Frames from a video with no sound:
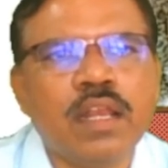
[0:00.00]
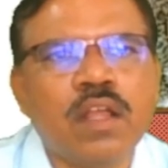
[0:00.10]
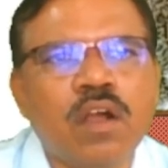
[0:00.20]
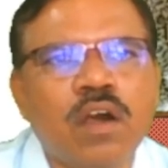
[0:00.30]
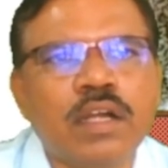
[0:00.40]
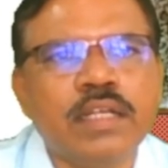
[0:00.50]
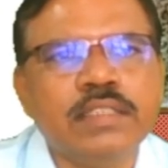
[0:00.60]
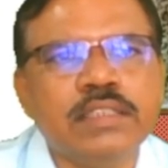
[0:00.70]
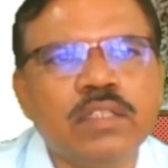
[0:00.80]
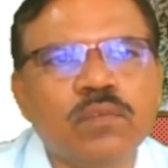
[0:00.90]
or it
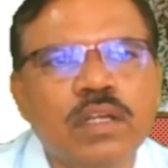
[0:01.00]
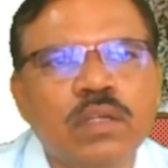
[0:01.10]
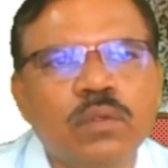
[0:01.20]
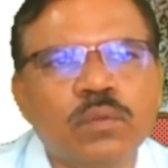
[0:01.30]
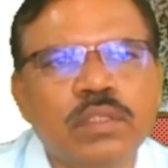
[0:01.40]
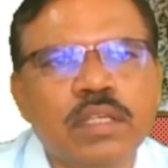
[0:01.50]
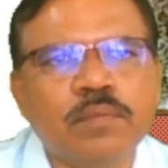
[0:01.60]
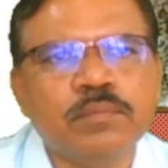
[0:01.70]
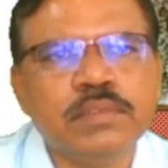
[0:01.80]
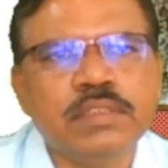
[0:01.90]
is equal to
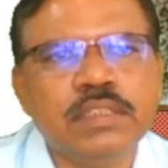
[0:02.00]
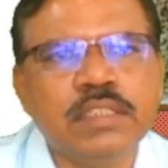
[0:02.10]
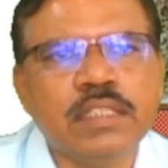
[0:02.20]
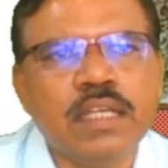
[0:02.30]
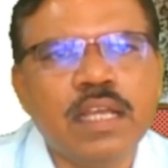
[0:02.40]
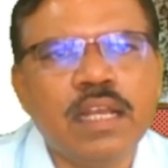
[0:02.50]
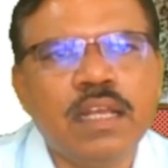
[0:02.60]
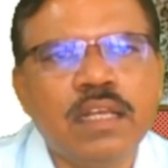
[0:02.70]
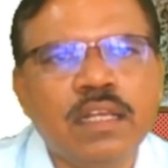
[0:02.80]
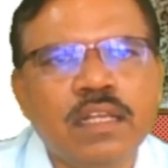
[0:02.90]

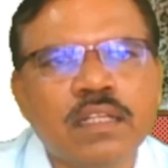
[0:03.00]
mgl